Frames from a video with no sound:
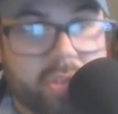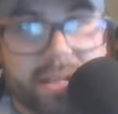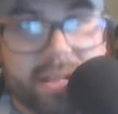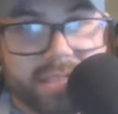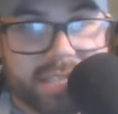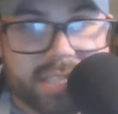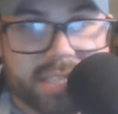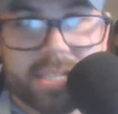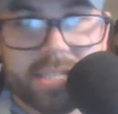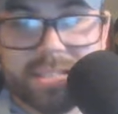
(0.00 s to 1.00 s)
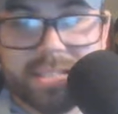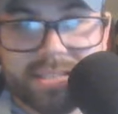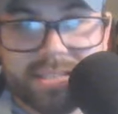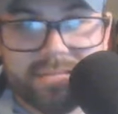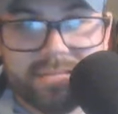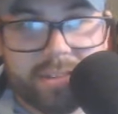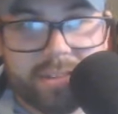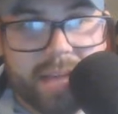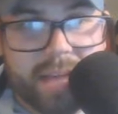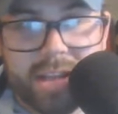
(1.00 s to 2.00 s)
about this.
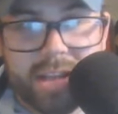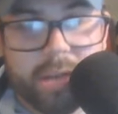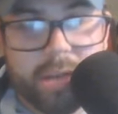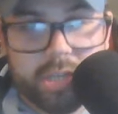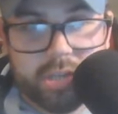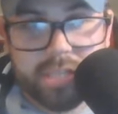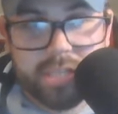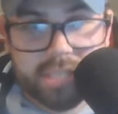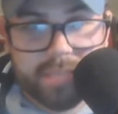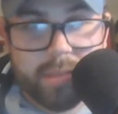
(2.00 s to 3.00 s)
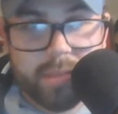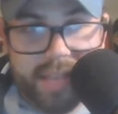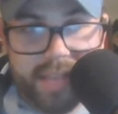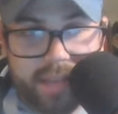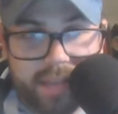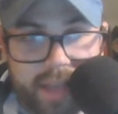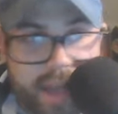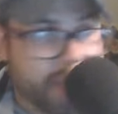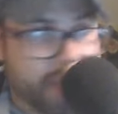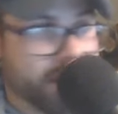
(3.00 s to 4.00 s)
I'm not quite sure this is something we need.
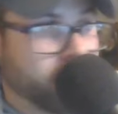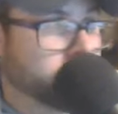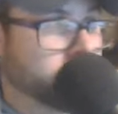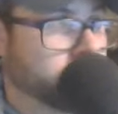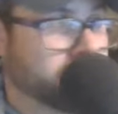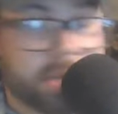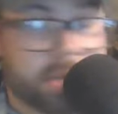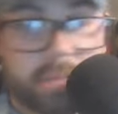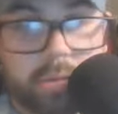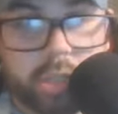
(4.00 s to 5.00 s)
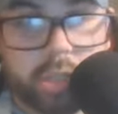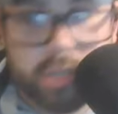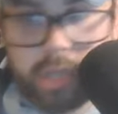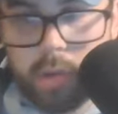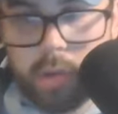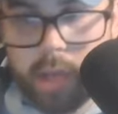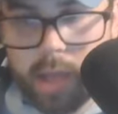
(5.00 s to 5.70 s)
I'm not quite sure this is something we should do.